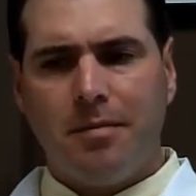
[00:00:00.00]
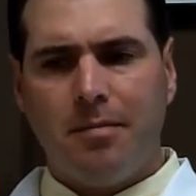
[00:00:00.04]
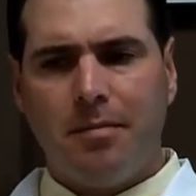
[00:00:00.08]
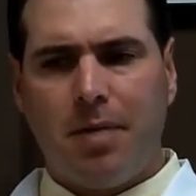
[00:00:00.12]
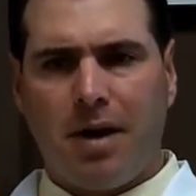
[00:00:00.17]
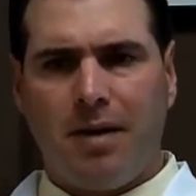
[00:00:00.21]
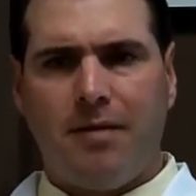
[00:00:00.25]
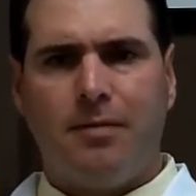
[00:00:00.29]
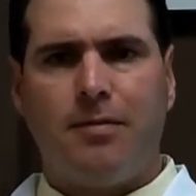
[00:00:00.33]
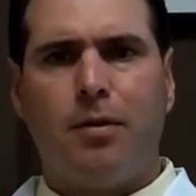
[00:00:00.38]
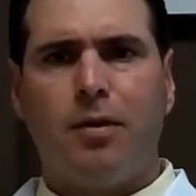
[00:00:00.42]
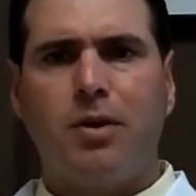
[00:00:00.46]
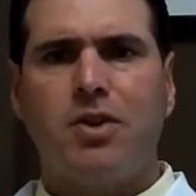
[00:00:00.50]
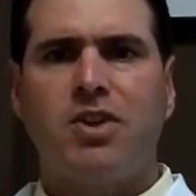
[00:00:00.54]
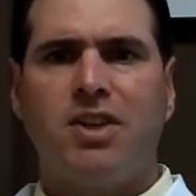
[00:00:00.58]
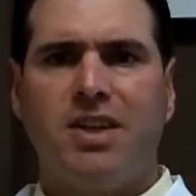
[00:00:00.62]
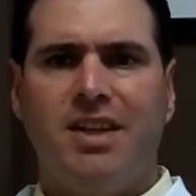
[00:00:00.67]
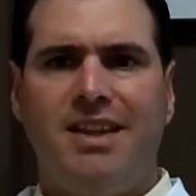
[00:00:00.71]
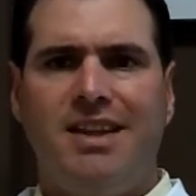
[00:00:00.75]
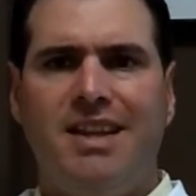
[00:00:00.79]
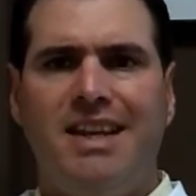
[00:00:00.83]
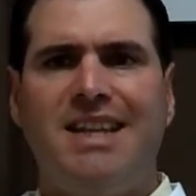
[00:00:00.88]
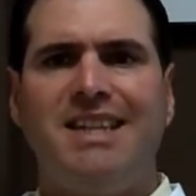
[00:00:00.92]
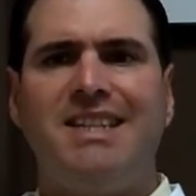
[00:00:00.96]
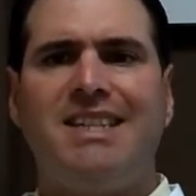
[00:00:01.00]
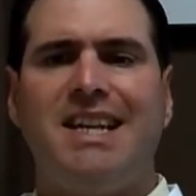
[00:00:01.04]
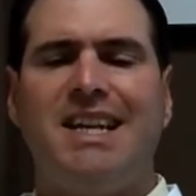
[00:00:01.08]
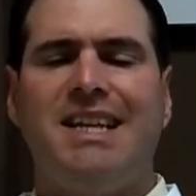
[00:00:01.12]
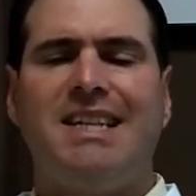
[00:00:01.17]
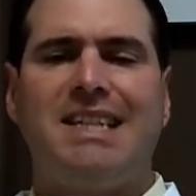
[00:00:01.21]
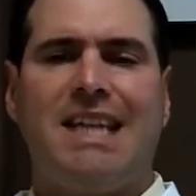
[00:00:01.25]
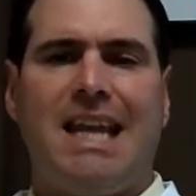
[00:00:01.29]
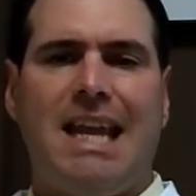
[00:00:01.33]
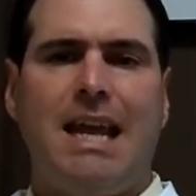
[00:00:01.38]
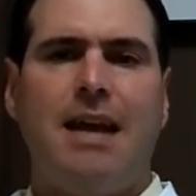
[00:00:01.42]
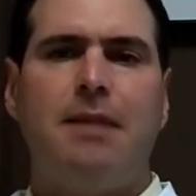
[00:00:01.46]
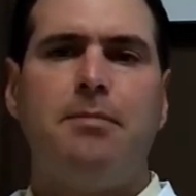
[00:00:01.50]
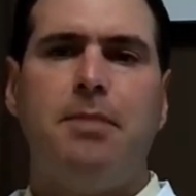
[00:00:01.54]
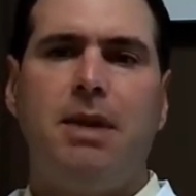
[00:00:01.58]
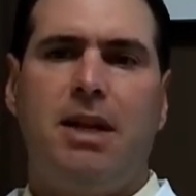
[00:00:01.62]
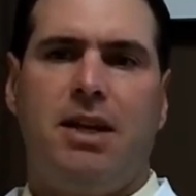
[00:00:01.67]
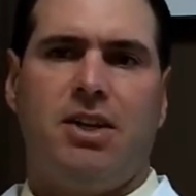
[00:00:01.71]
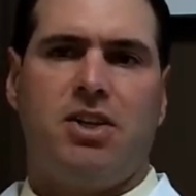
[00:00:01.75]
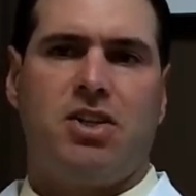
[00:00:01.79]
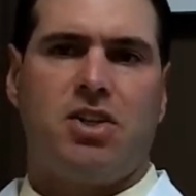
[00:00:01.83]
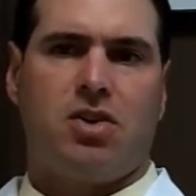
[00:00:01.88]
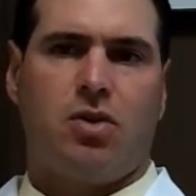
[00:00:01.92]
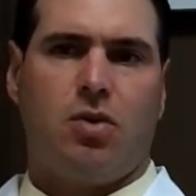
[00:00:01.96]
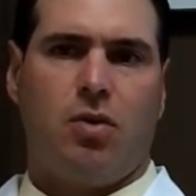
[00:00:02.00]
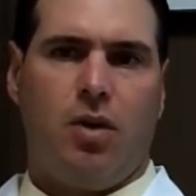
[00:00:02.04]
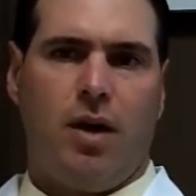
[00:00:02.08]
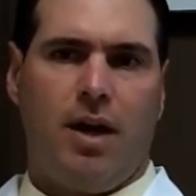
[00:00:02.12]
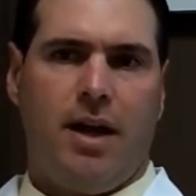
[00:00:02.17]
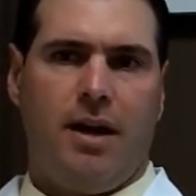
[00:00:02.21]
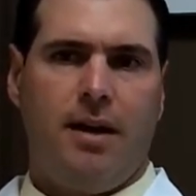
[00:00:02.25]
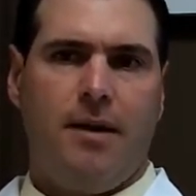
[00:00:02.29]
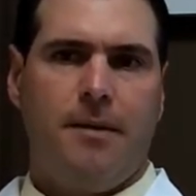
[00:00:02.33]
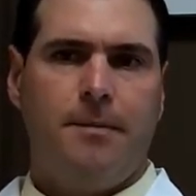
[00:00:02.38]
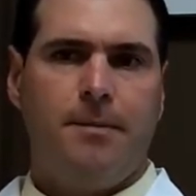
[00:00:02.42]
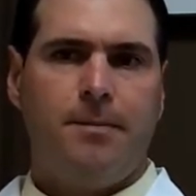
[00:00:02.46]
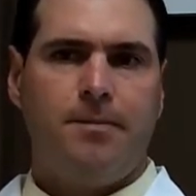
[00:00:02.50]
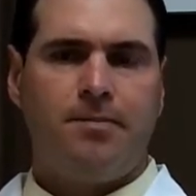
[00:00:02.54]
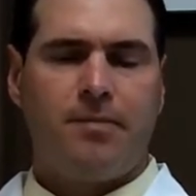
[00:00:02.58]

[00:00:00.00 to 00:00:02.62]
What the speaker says: But unfortunately, these things can't be destroyed.